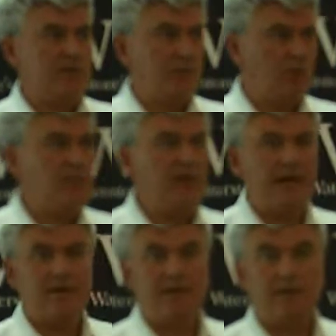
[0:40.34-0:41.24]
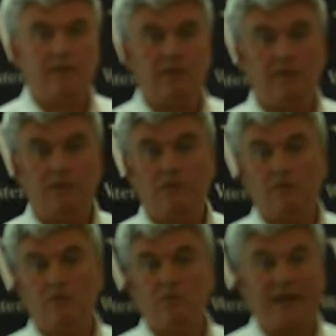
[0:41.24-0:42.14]
that would make
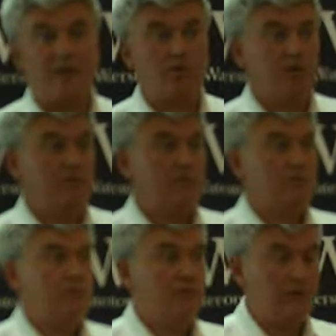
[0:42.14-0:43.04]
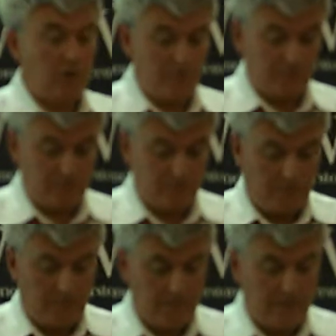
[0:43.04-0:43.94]
Dracula the novel.
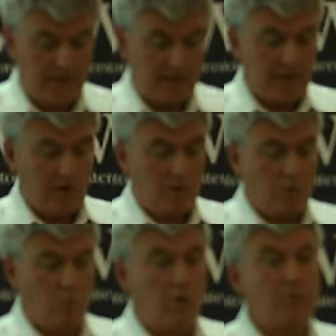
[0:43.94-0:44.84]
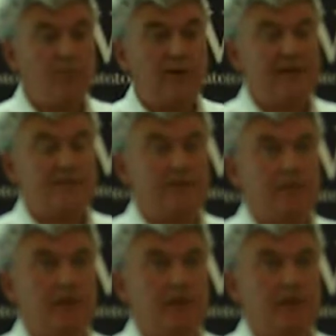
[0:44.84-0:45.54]
One place in